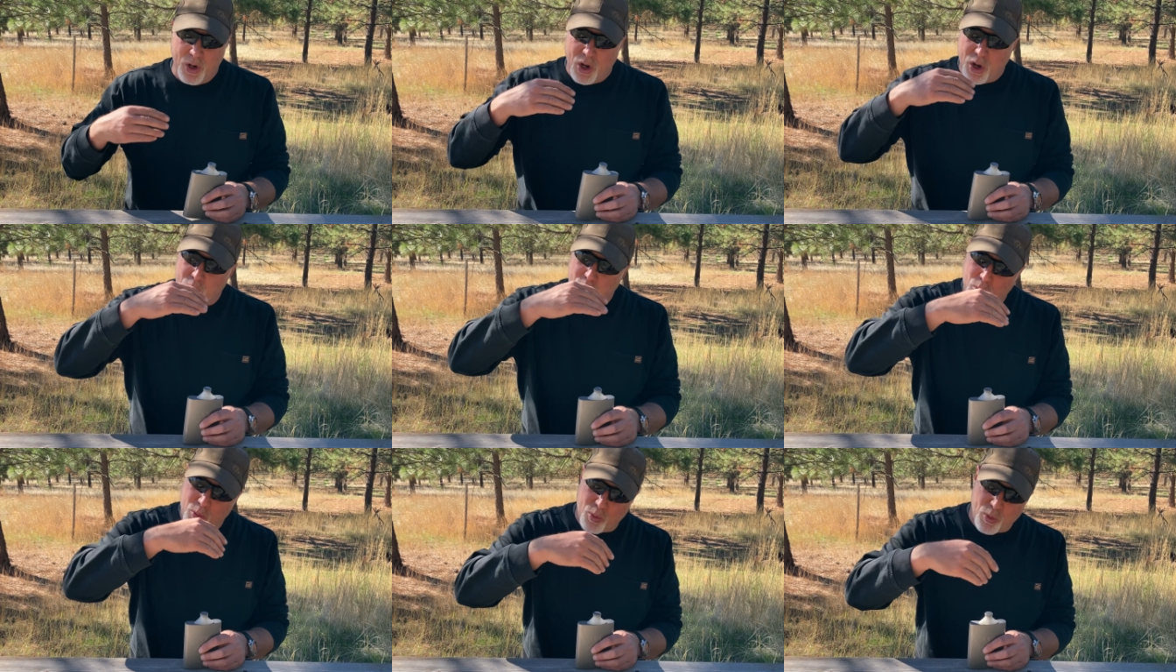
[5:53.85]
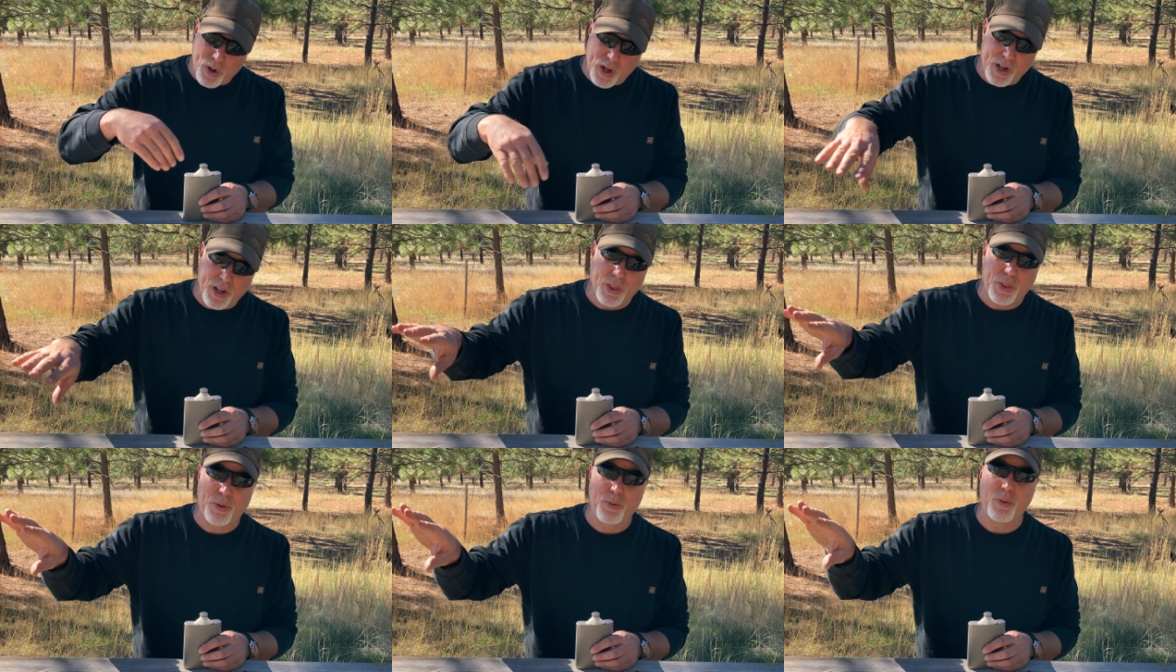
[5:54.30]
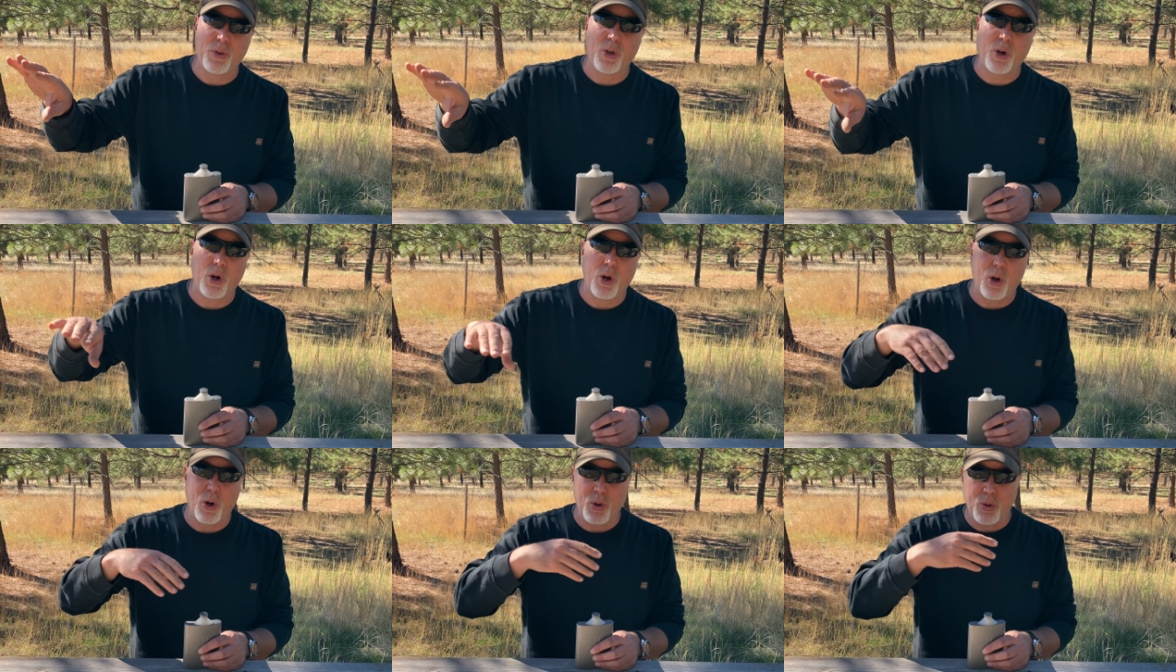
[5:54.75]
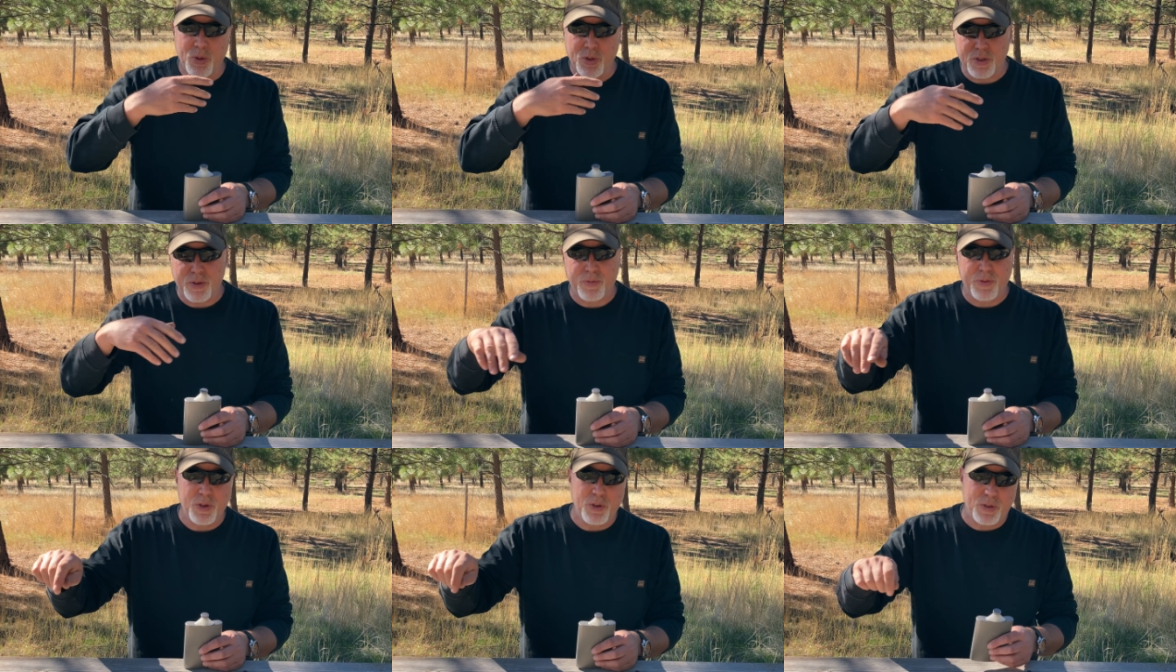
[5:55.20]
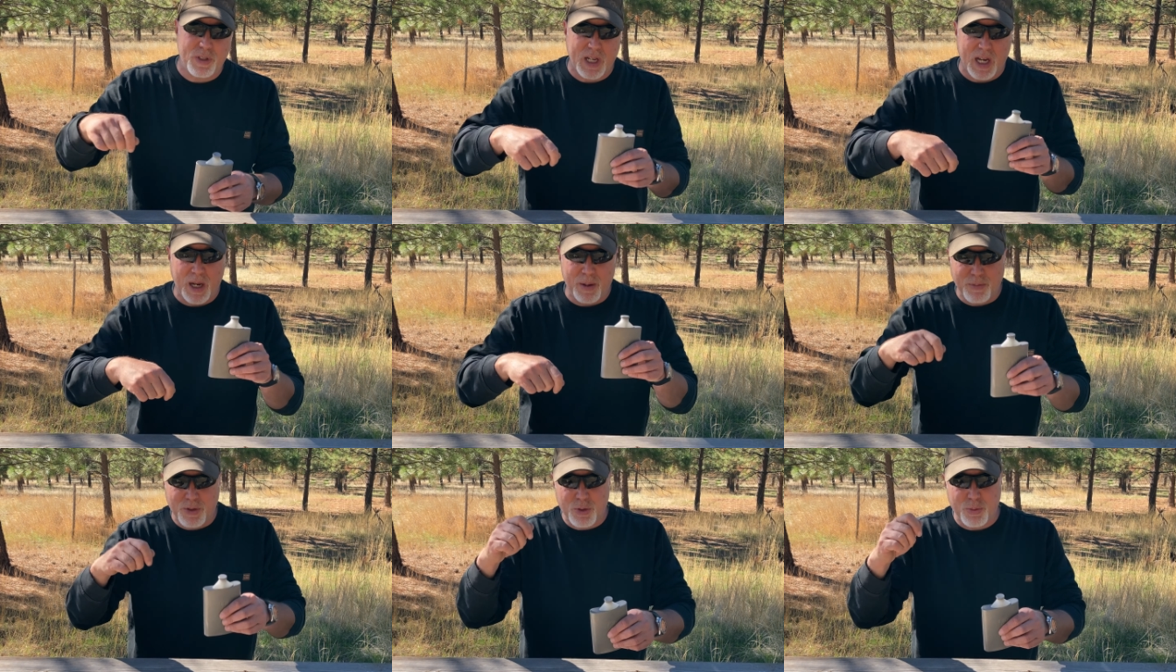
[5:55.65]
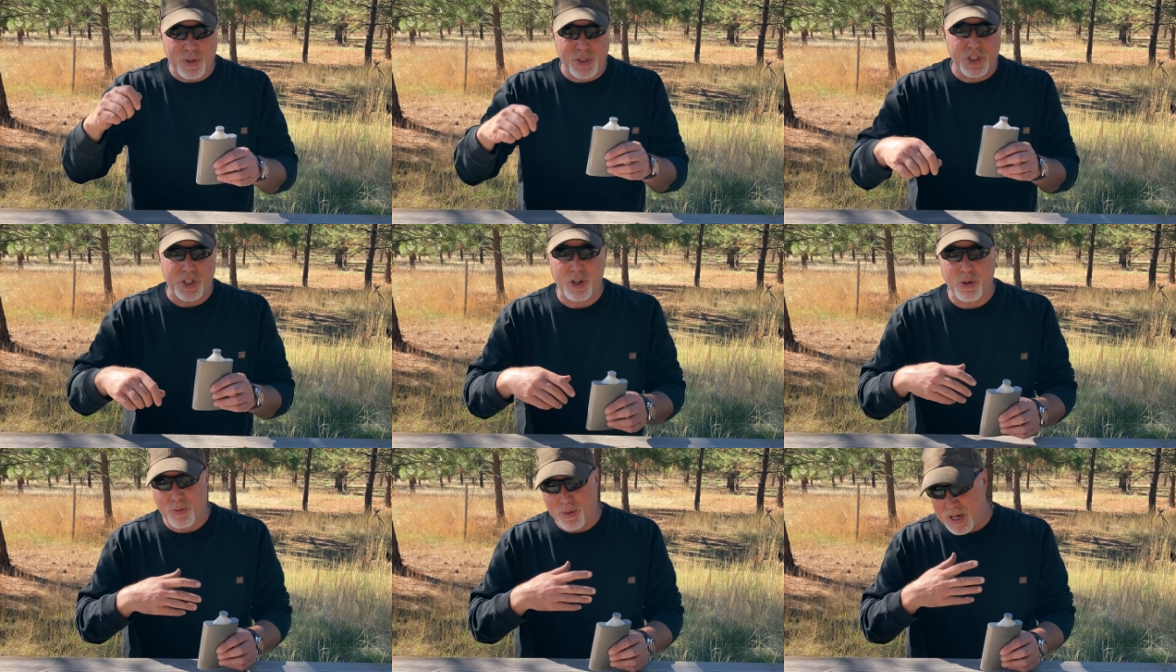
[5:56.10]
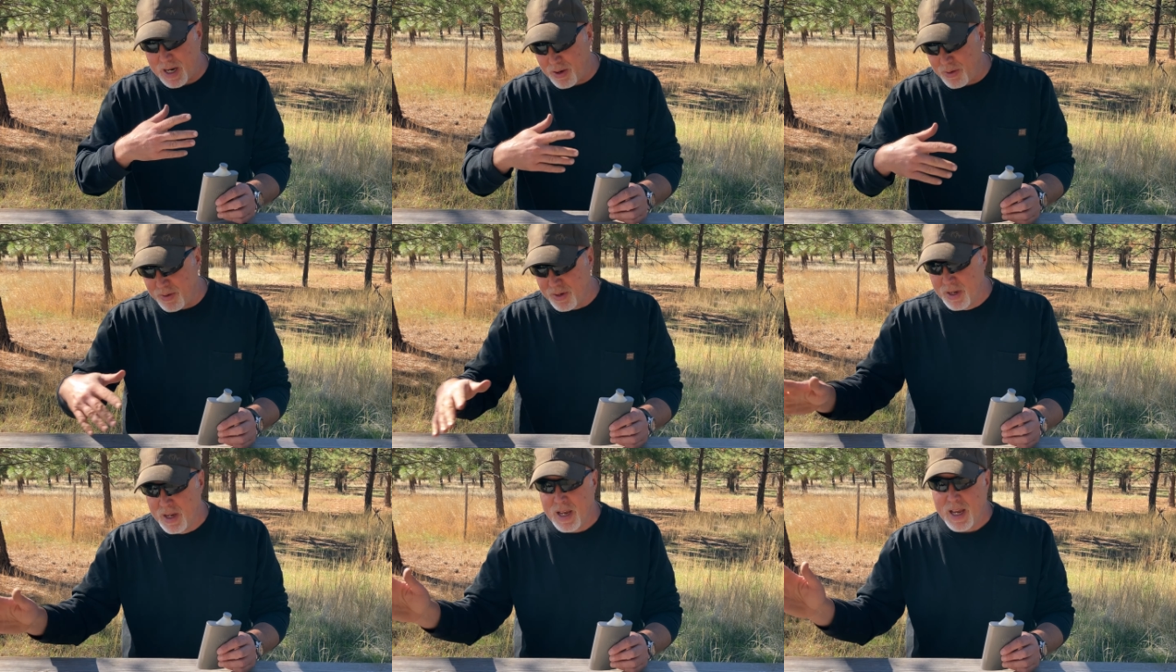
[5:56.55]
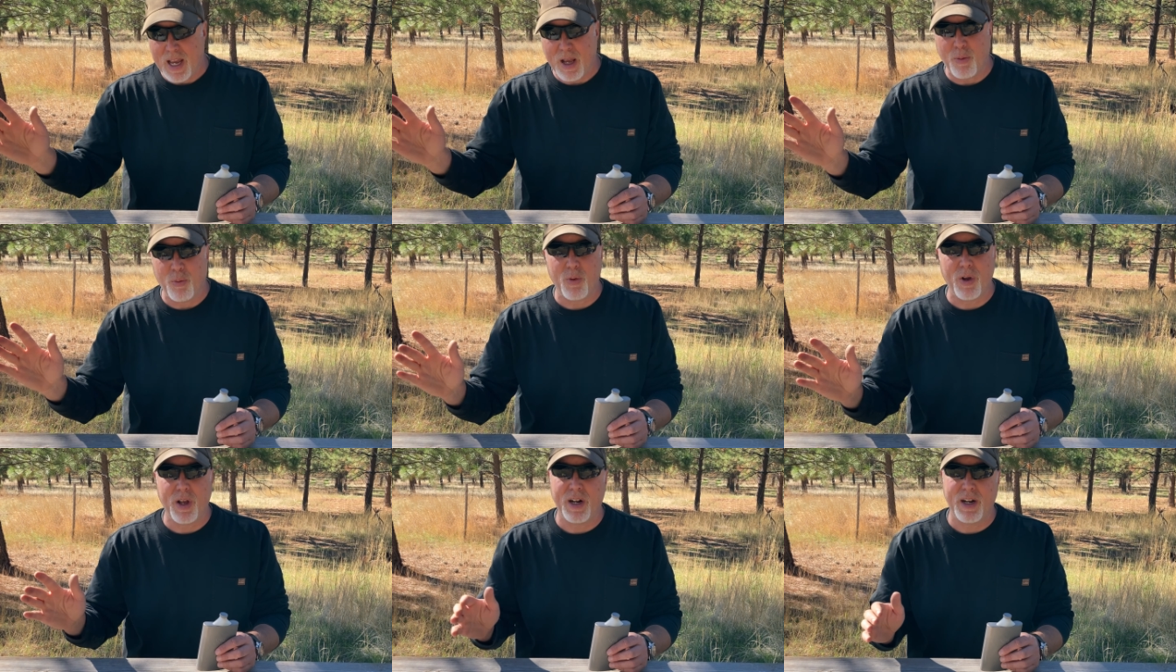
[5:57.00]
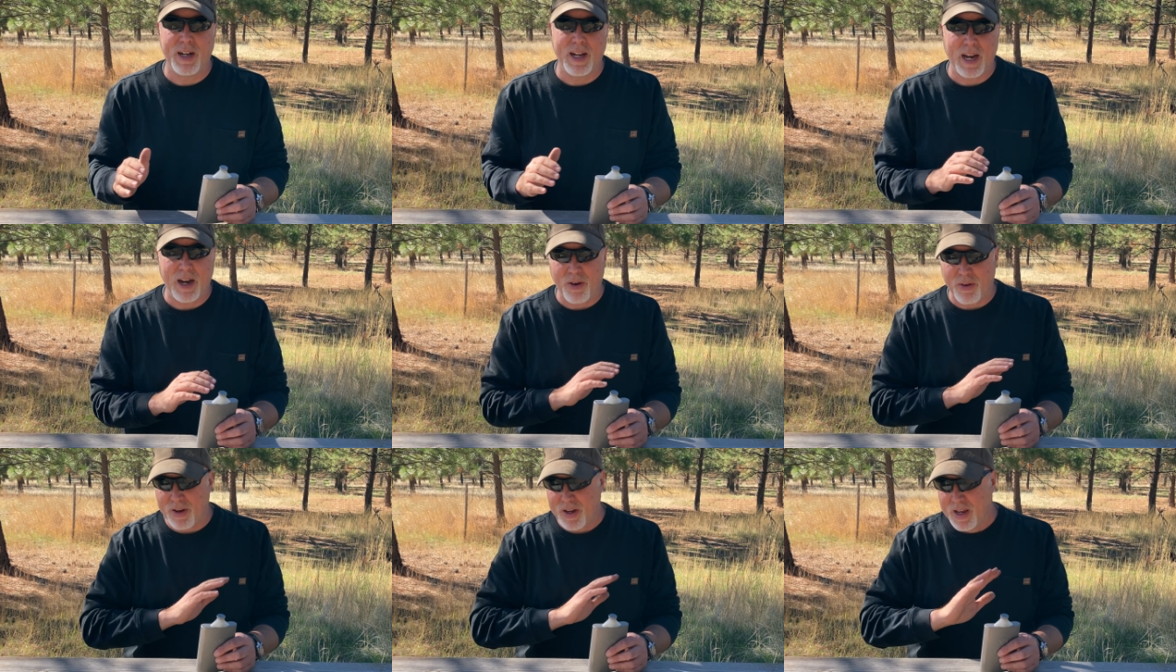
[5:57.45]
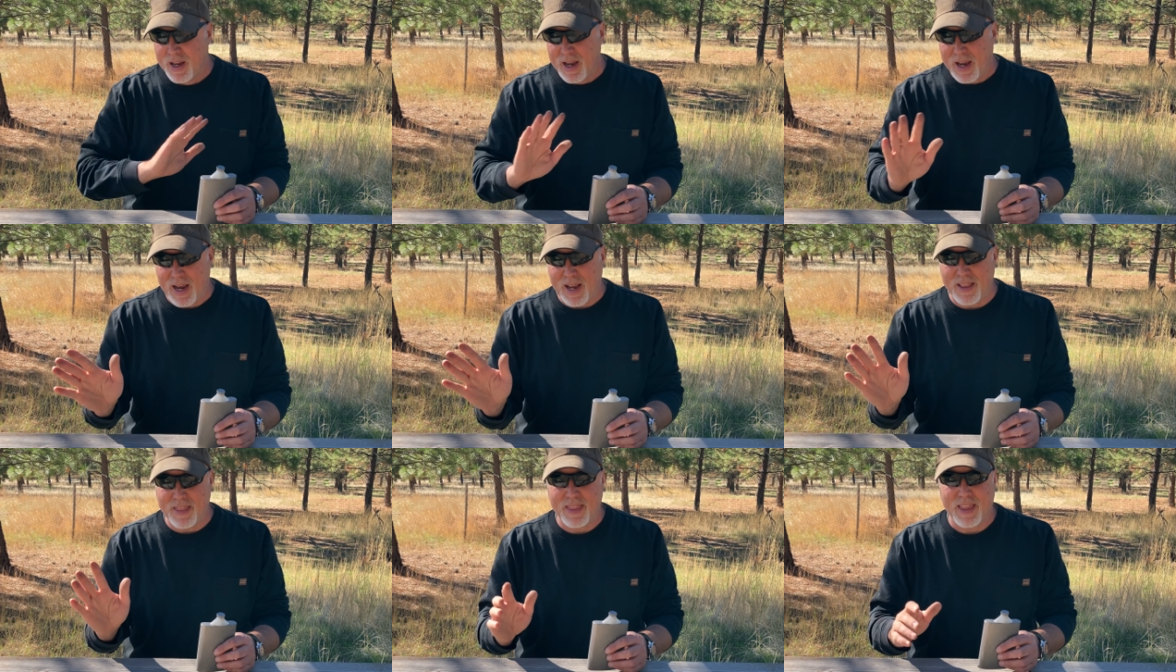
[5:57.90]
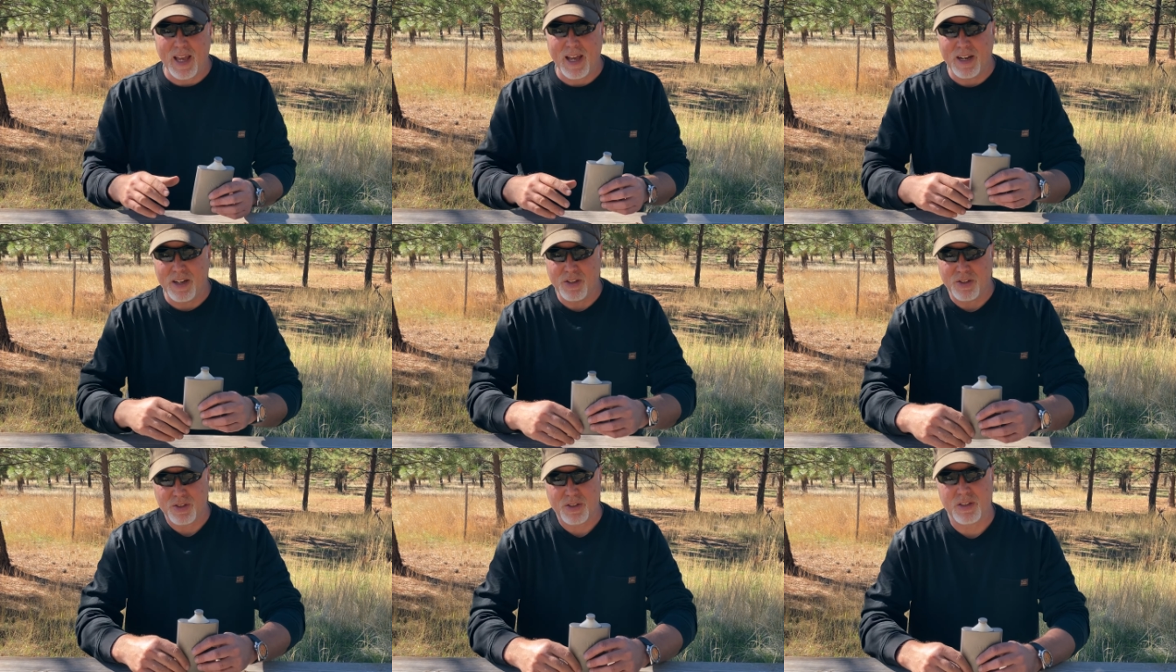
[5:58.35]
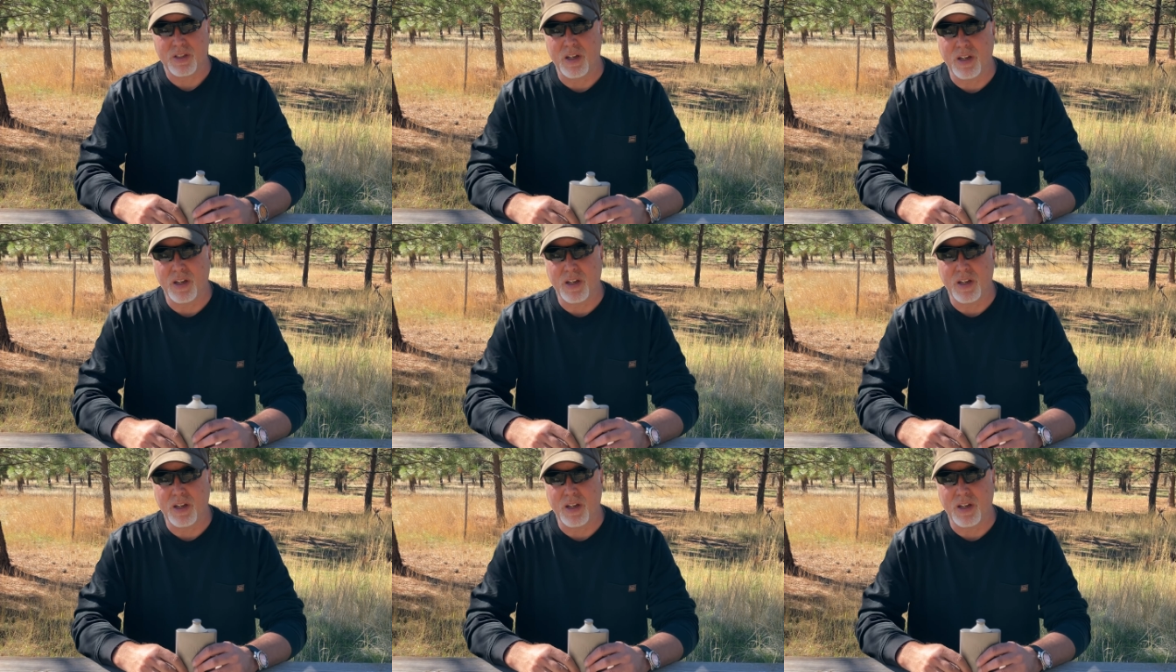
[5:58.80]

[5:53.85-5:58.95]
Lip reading: run it through the hose a few times, swish it around and run it out, and that is